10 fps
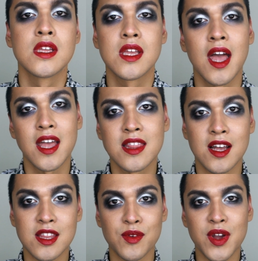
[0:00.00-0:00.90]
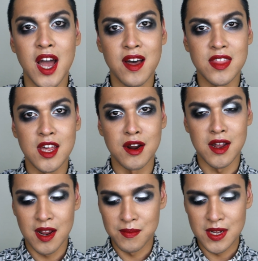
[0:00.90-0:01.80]
Okay, now that we have that
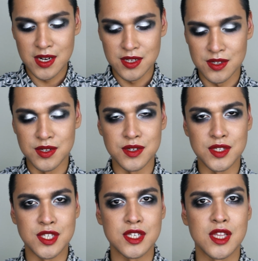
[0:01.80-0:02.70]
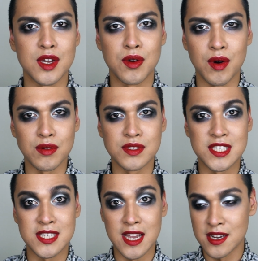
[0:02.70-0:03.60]
on, I'm going to use the gold
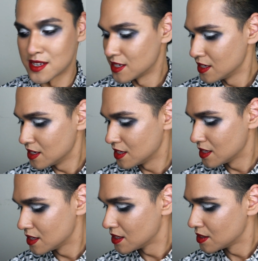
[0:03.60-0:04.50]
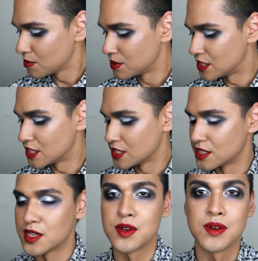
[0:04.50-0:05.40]
standard, which is
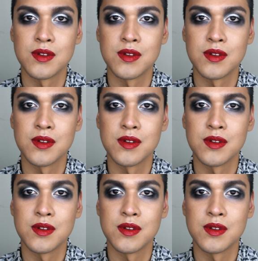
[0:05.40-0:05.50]
the